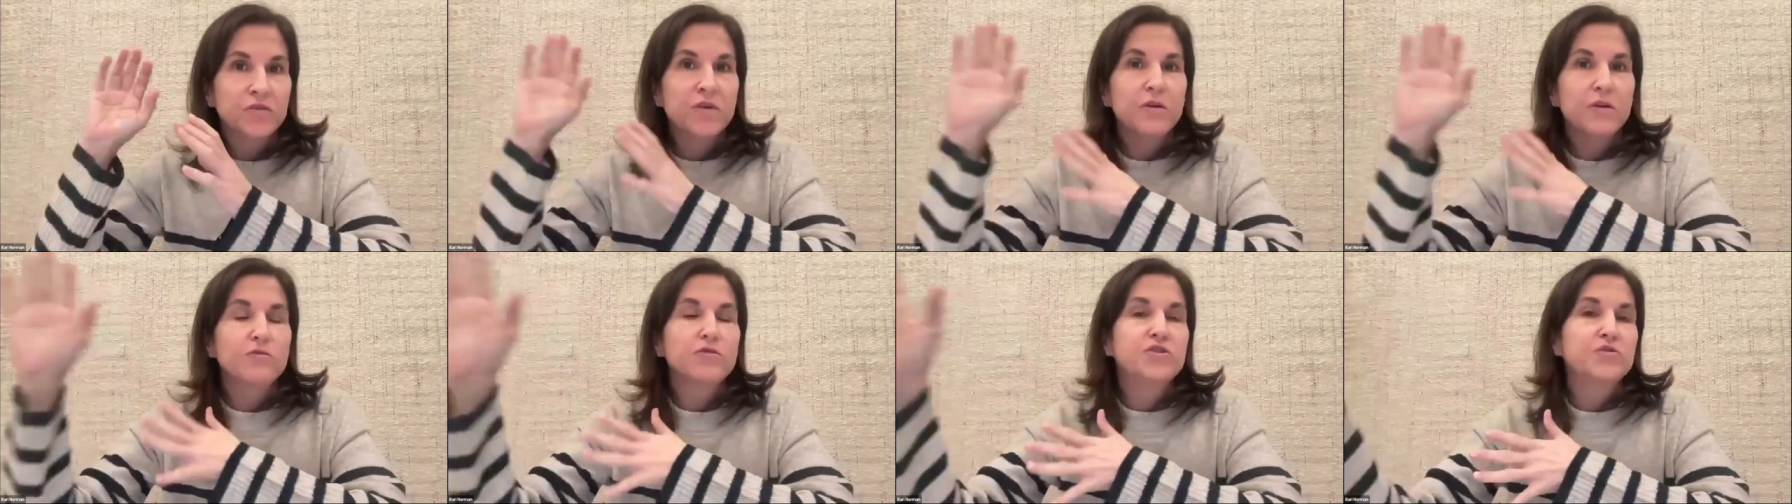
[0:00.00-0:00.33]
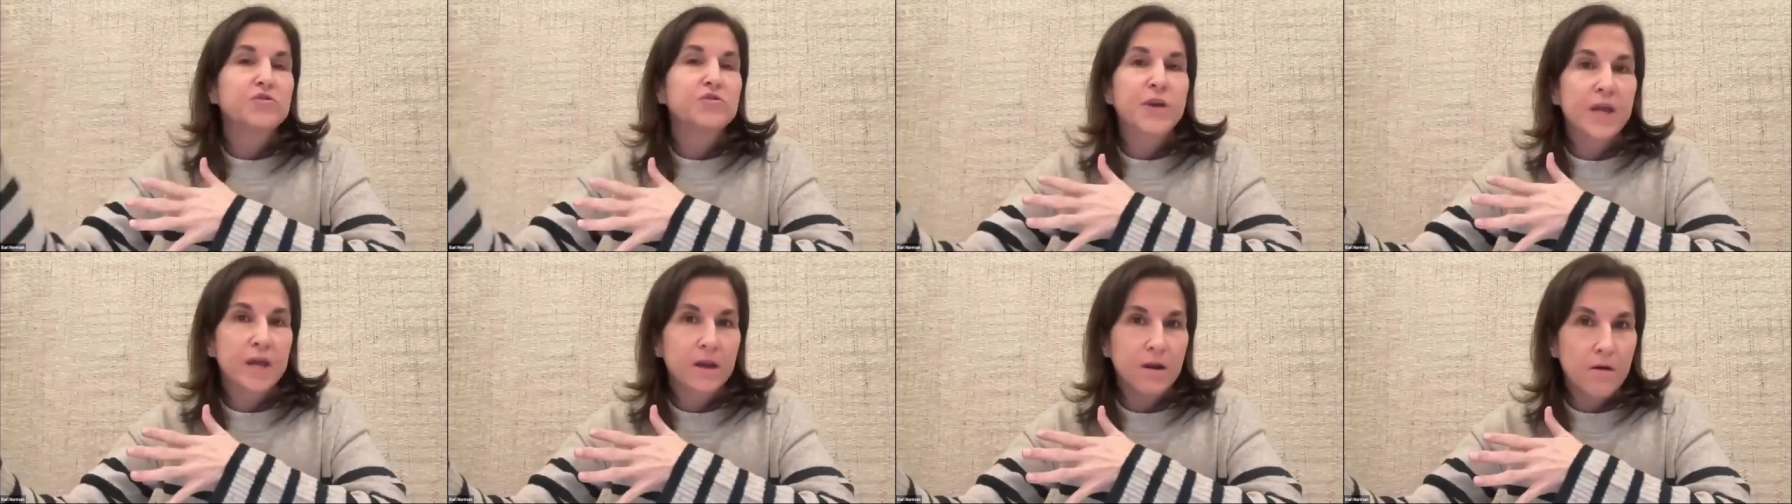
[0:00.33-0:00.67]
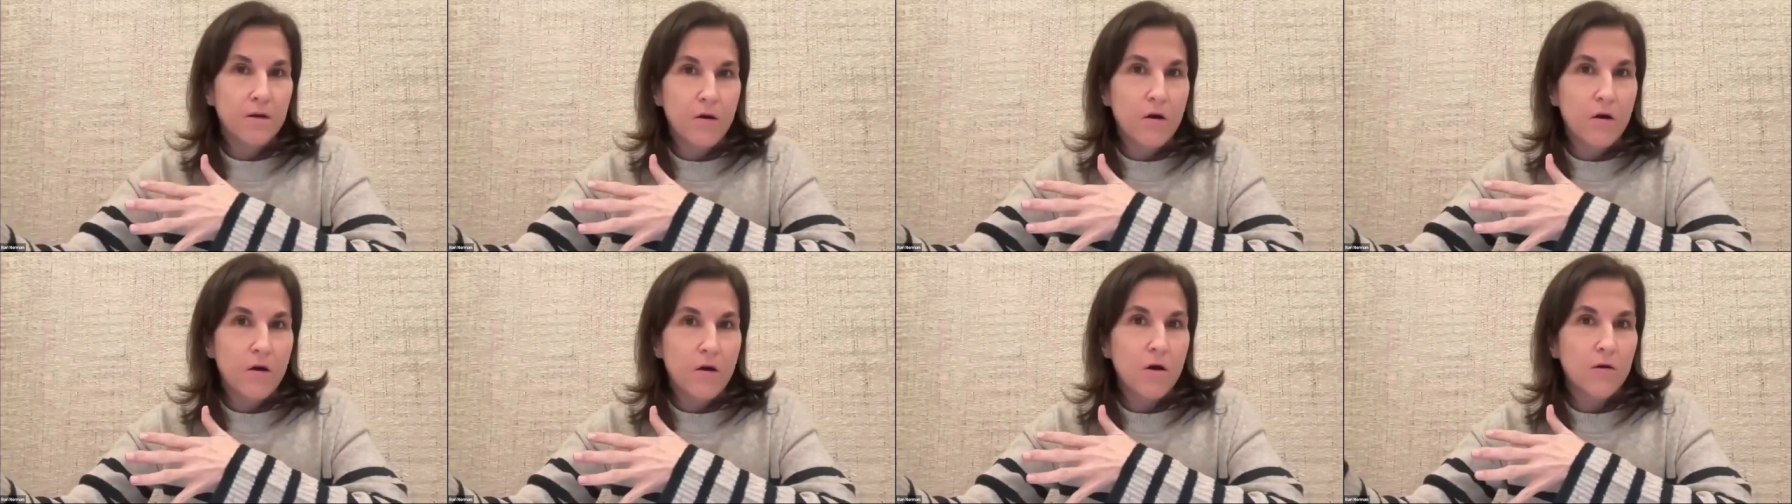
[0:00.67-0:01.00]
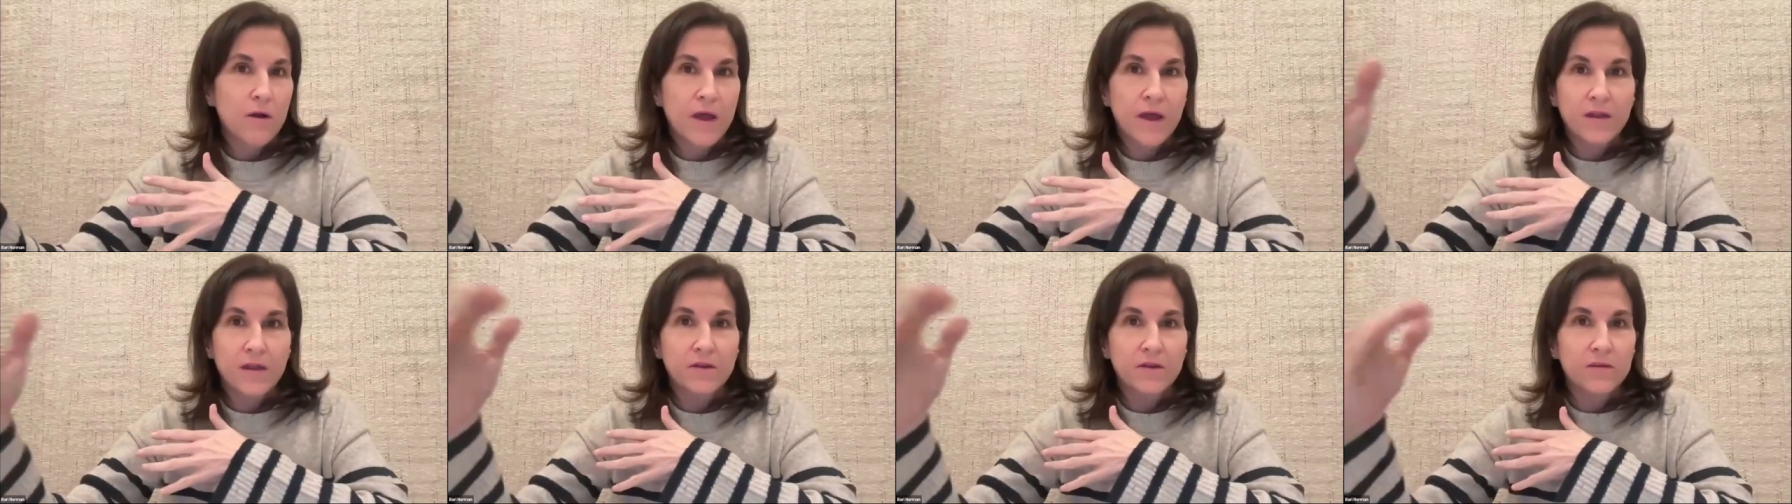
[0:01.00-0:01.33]
they're doing it on our
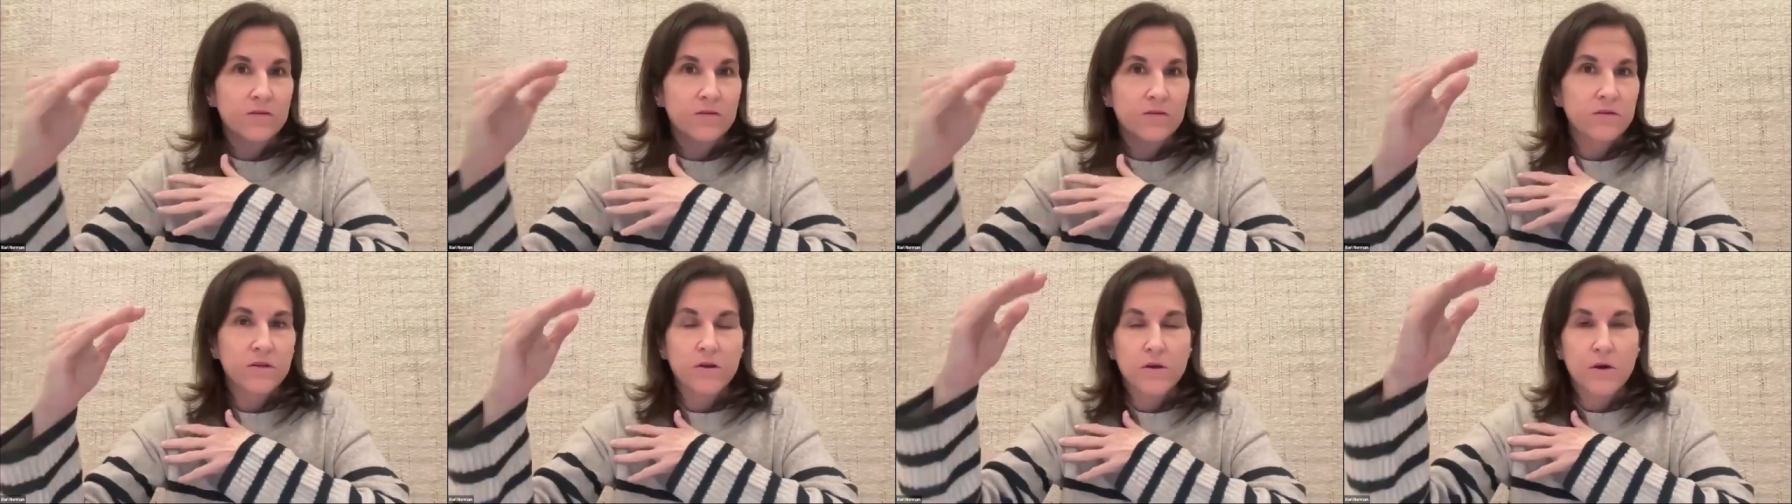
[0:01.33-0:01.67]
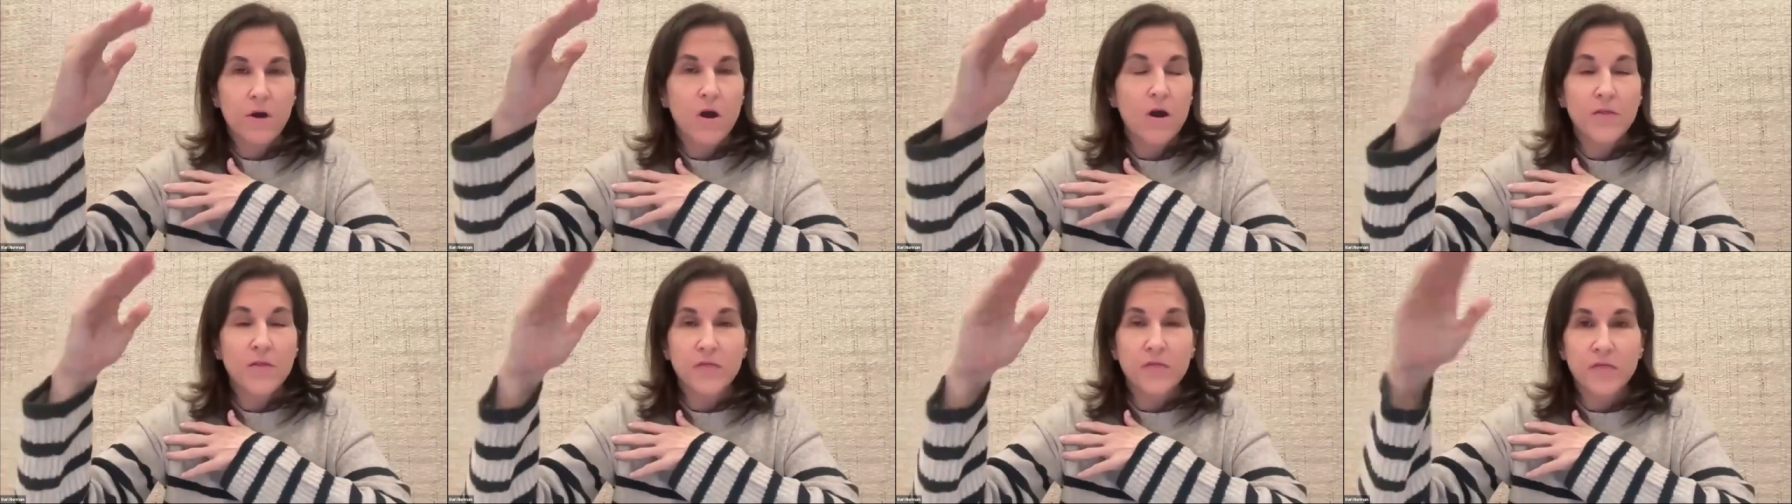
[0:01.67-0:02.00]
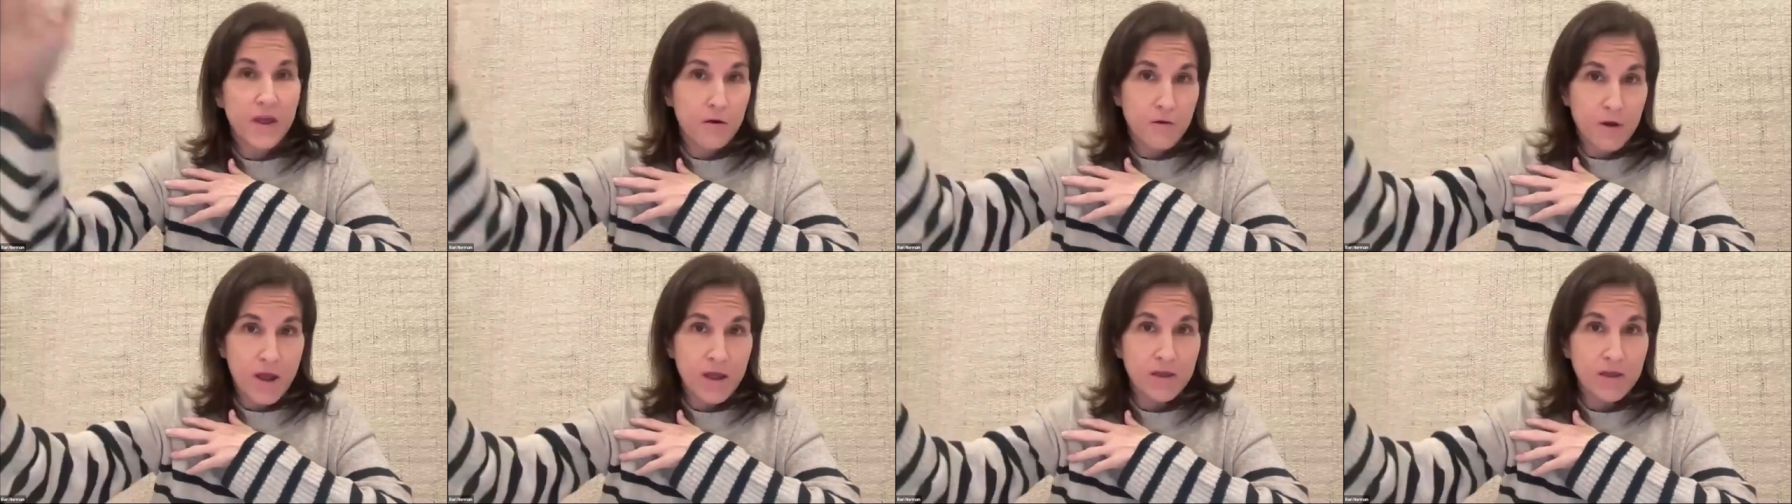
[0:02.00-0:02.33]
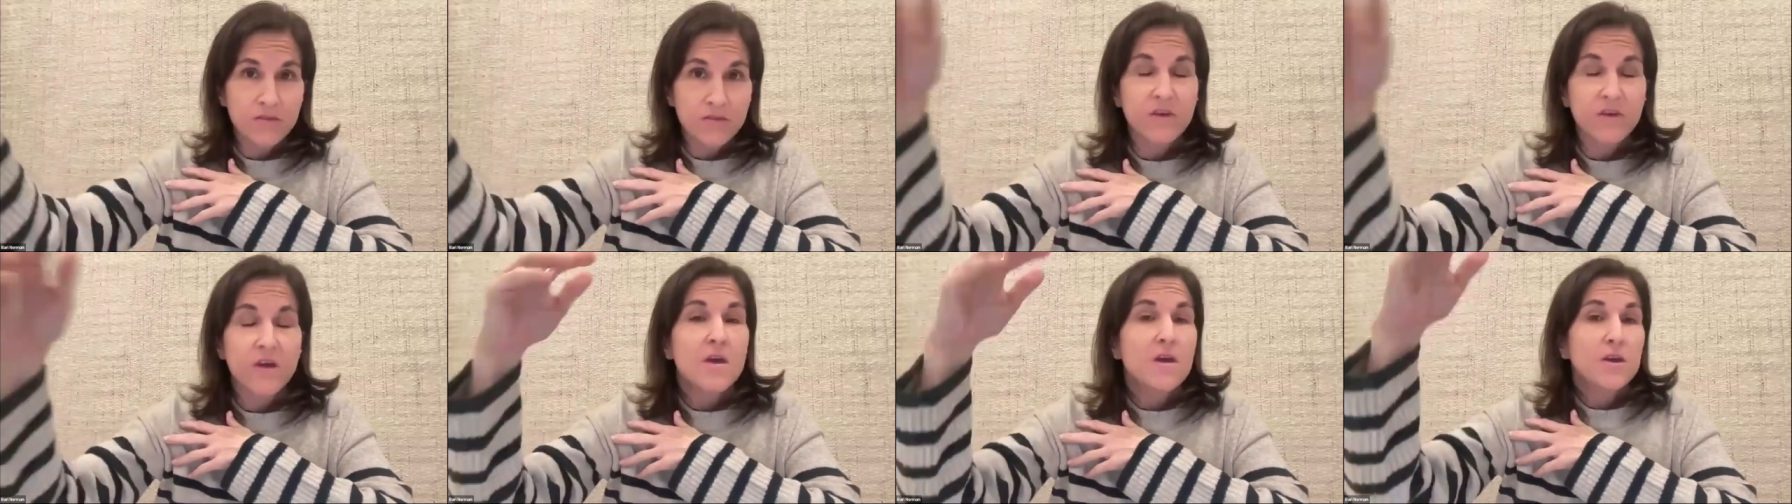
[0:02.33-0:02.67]
end, on their
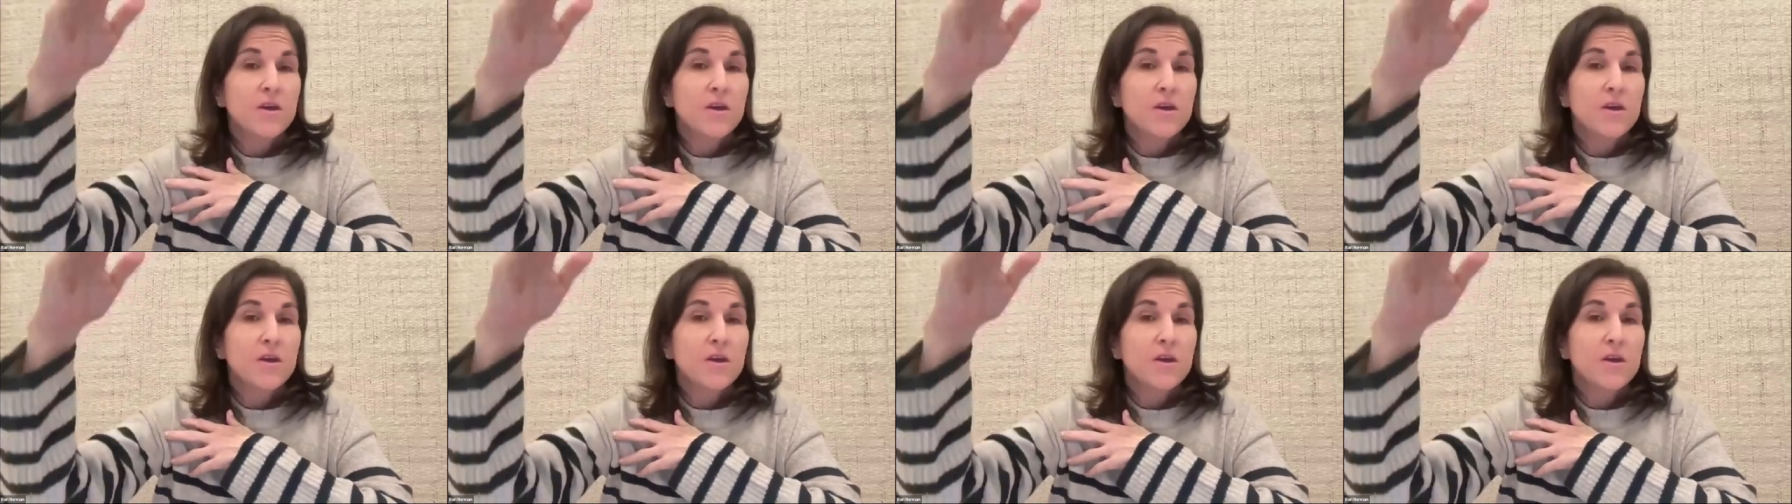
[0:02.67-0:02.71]
end.